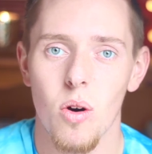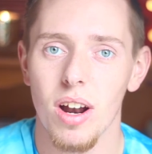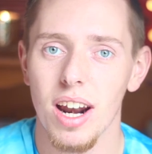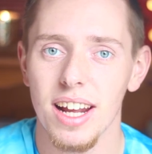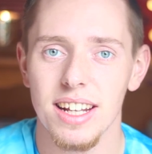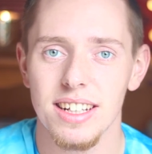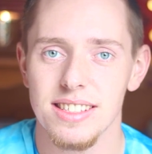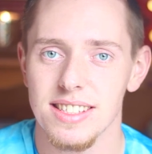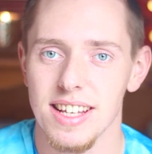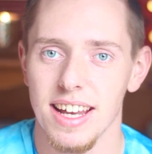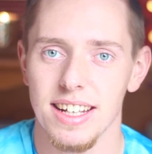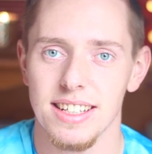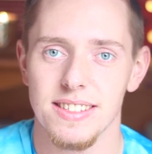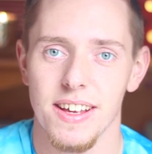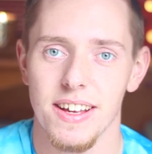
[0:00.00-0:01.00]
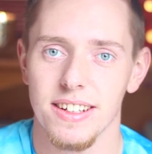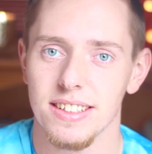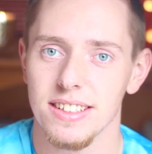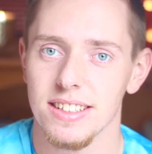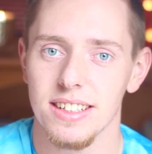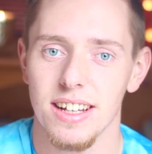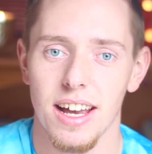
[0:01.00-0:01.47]
All I can say is
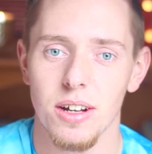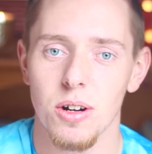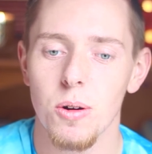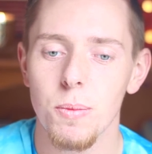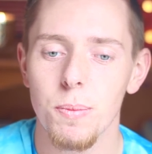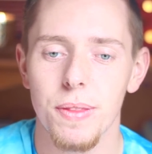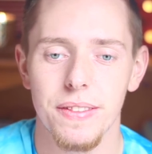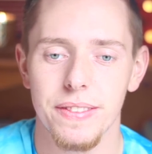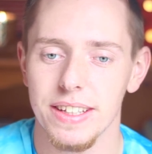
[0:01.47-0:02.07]
that I hope that